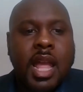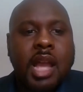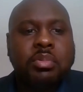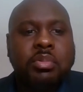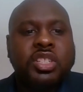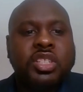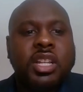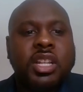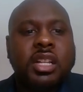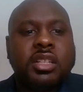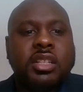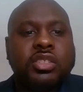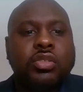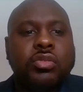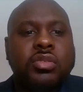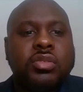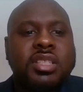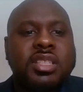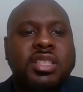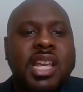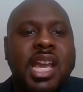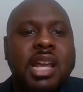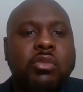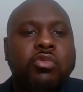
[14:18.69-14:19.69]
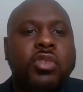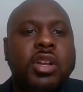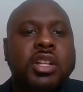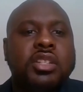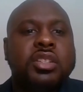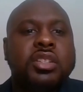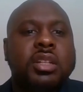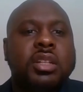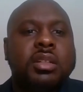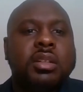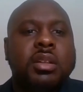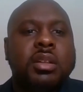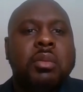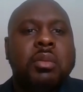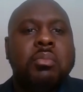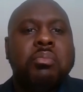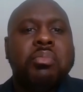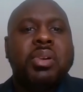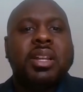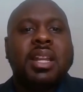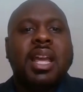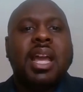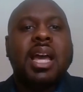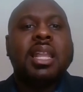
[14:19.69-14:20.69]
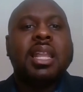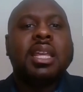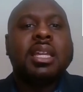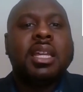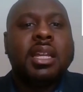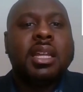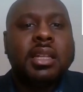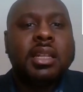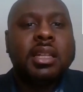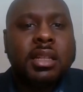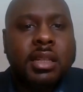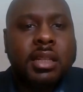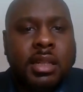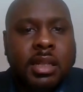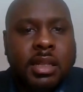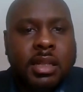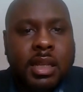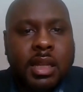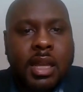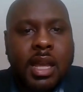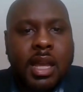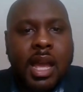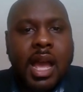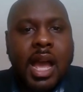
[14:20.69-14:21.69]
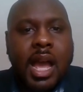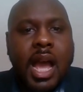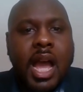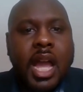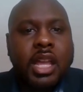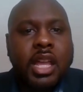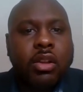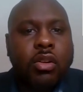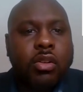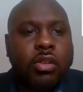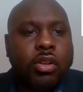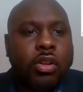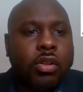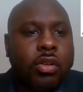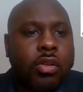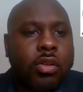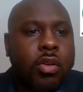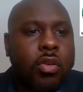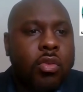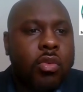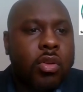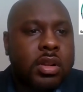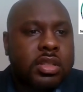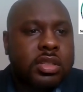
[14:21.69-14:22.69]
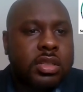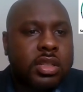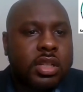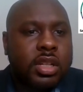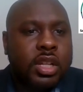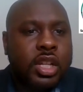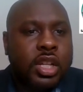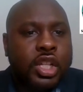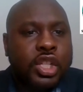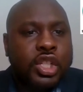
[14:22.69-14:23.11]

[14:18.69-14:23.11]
Hatshepsut sat rigid but elegant, high on her horse.